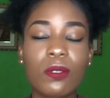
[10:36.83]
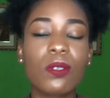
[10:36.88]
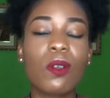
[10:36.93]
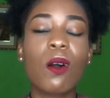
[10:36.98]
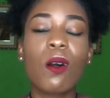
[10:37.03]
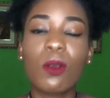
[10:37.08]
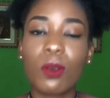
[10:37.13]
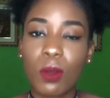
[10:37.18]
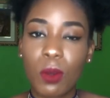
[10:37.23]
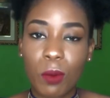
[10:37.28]

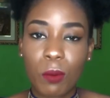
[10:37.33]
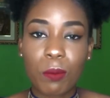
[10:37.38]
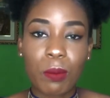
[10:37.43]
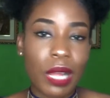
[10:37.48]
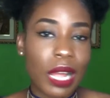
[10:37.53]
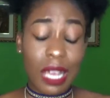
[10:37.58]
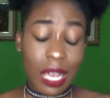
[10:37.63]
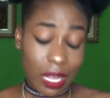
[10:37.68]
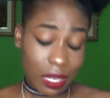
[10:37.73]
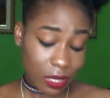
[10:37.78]
and
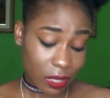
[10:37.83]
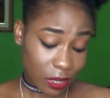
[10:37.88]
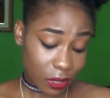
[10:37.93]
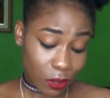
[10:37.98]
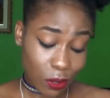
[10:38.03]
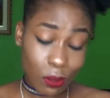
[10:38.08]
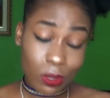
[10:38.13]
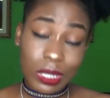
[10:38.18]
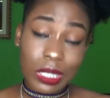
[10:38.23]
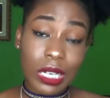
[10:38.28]
yes,
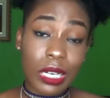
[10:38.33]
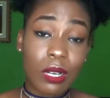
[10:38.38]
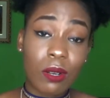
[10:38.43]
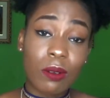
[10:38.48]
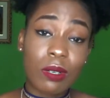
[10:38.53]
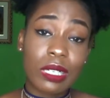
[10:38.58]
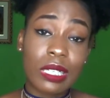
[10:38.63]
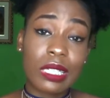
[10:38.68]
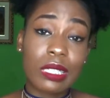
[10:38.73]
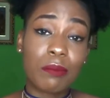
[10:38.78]
go check
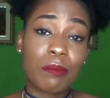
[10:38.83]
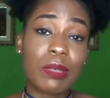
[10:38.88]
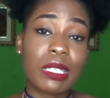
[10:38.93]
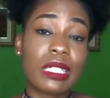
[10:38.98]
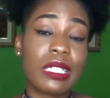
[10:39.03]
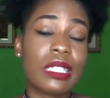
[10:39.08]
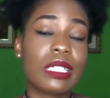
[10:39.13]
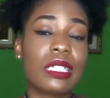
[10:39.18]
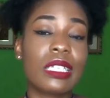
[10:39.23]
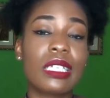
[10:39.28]
out these
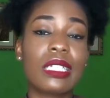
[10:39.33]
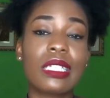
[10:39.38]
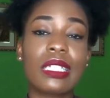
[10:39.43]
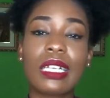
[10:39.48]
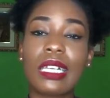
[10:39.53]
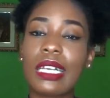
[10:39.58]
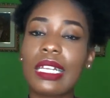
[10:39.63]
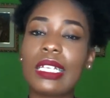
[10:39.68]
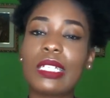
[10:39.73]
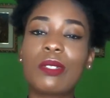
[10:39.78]
businesses.
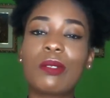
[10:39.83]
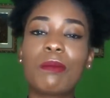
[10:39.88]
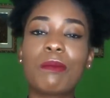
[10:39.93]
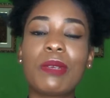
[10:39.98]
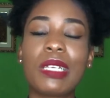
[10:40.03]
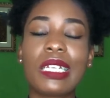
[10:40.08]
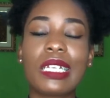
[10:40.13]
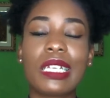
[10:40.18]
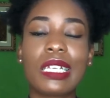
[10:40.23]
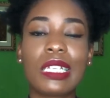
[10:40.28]
The links will
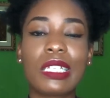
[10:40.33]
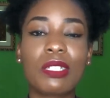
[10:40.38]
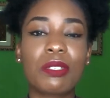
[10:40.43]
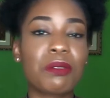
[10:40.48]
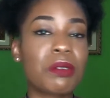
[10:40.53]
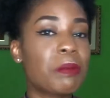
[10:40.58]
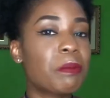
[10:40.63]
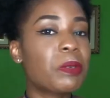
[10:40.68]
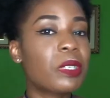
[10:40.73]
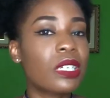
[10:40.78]
be in the
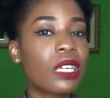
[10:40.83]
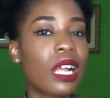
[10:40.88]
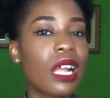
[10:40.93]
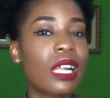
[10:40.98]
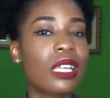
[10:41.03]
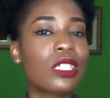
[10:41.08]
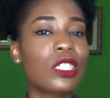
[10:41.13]
description.